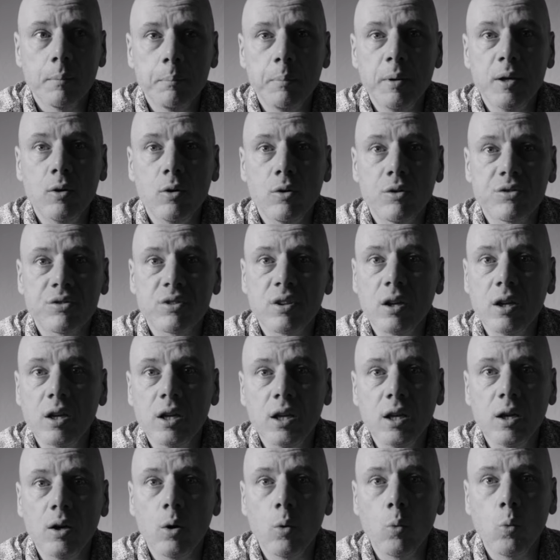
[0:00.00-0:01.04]
because
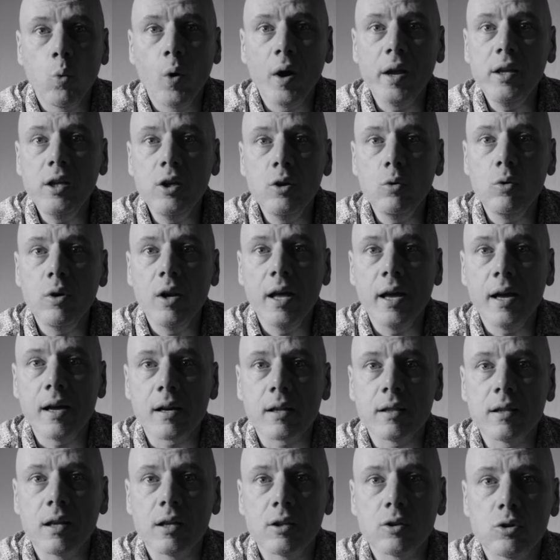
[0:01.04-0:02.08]
when you
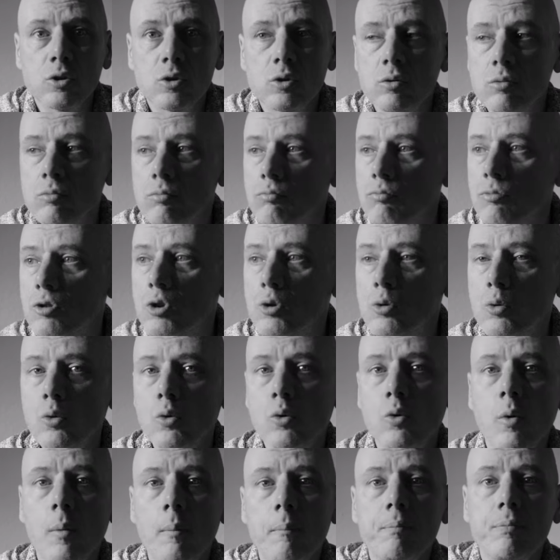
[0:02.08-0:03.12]
learn
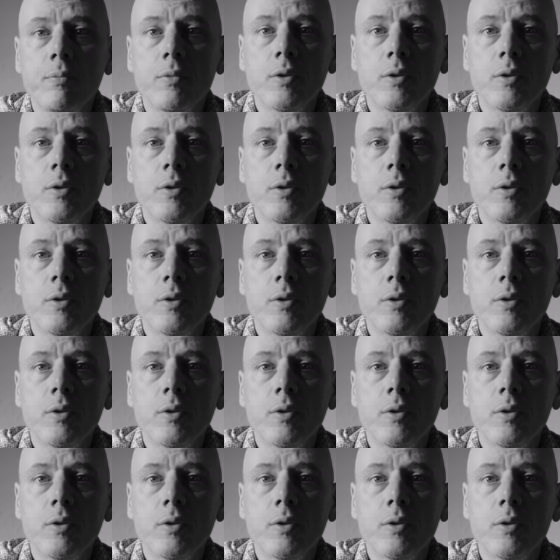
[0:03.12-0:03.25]
to